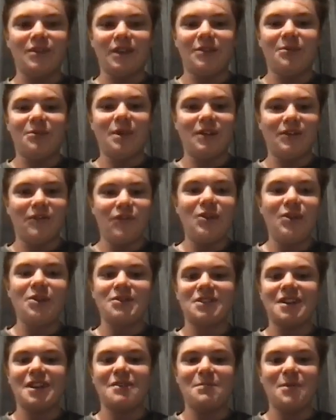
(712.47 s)
like when he
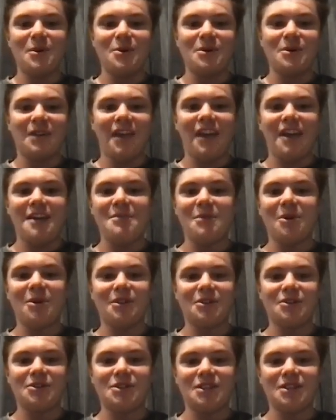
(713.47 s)
first debuted, he came
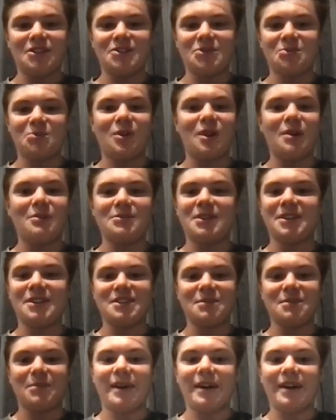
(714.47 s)
on and just ripped
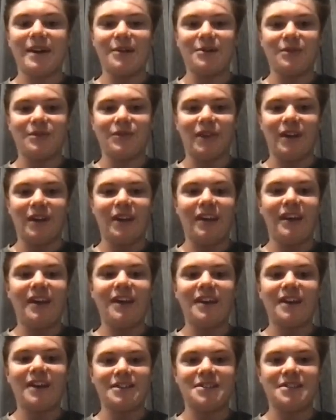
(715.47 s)
us apart with like
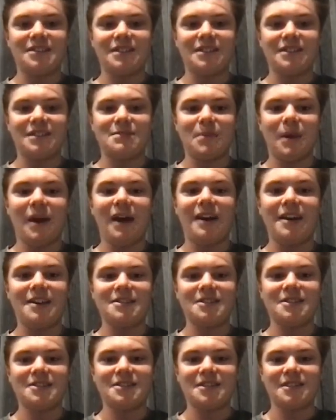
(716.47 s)
kicks and then these
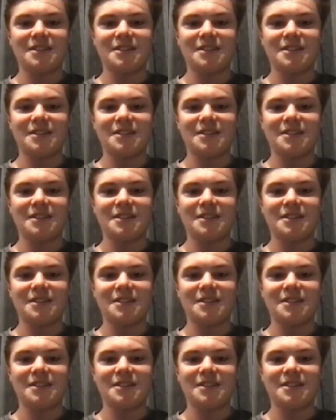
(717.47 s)
passes.